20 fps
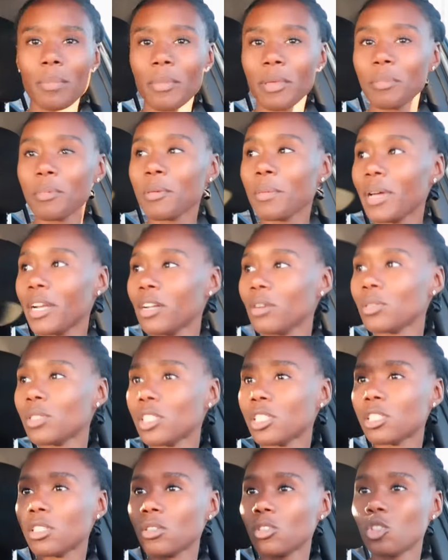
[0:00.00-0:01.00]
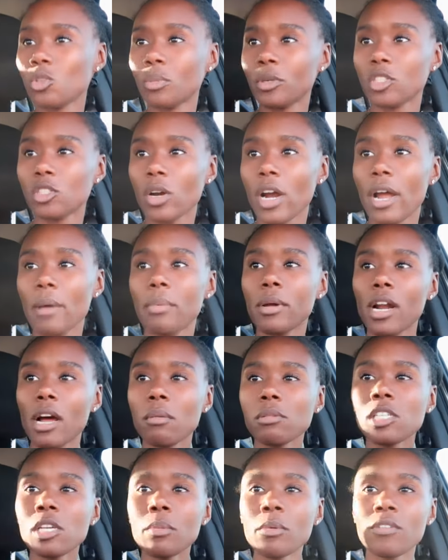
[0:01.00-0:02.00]
maybe my nose is still super dry but i
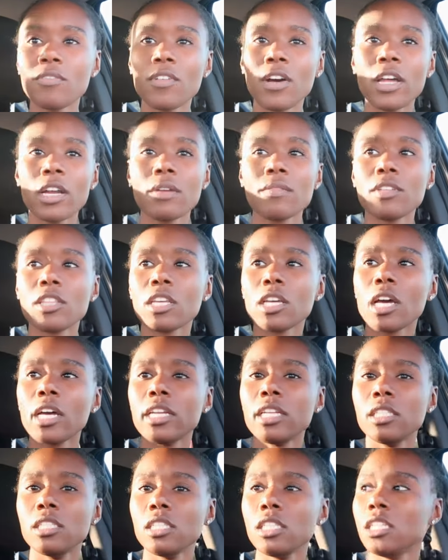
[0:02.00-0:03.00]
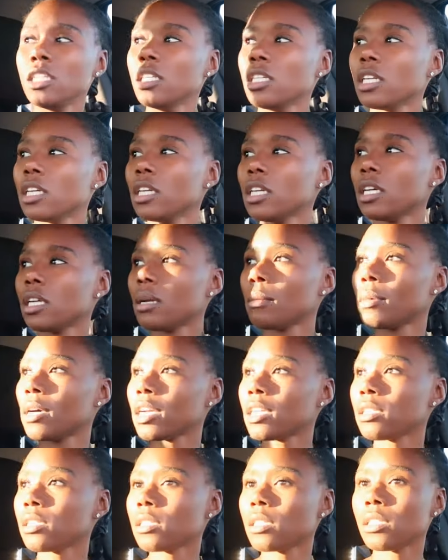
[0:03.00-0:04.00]
was able to find everything i needed and i'm
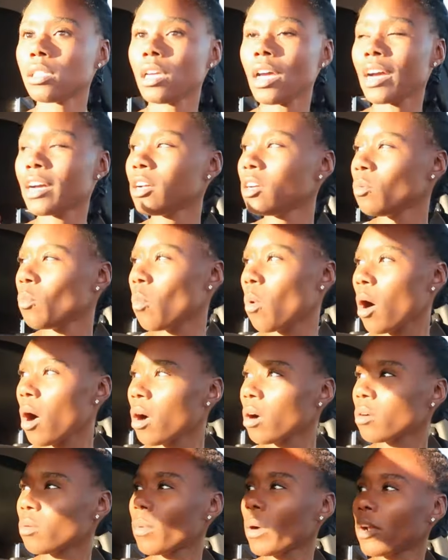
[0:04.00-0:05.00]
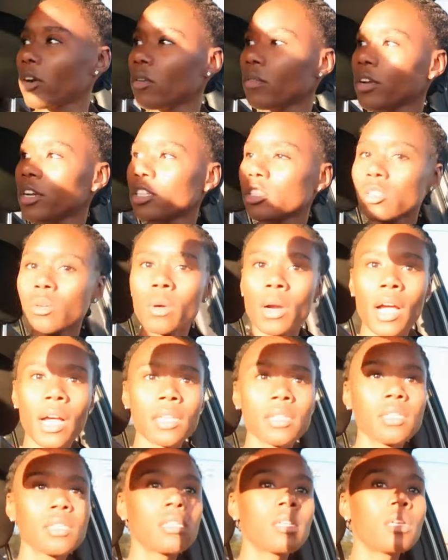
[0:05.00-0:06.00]
honestly i could have walked right over here to ross